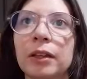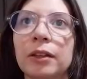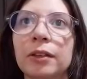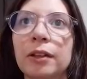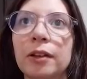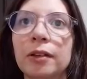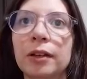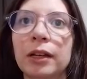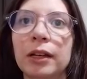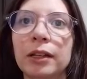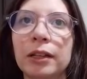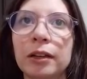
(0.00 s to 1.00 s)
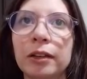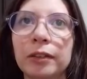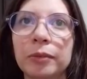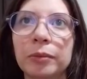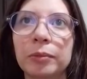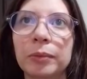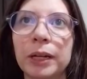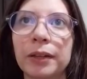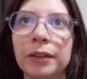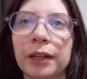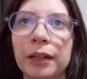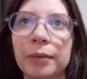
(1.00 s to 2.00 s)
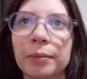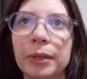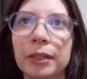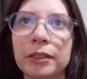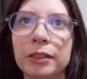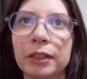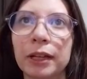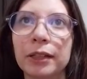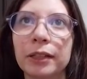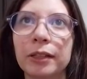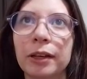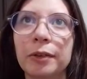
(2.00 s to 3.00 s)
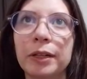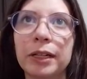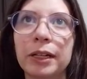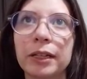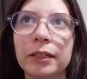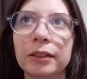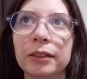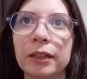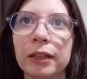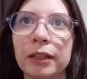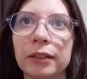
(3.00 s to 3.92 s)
So here's my second beach. I really like that